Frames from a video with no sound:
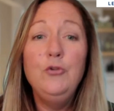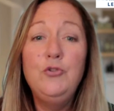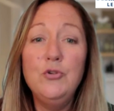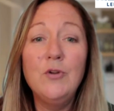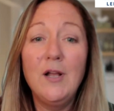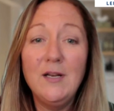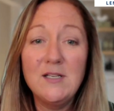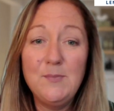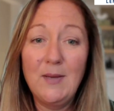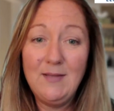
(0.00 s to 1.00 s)
Do not
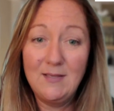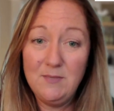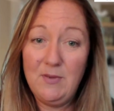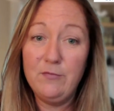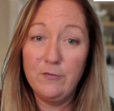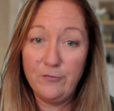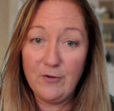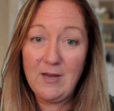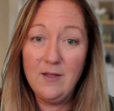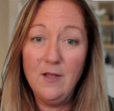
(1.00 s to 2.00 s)
expect that to be for free.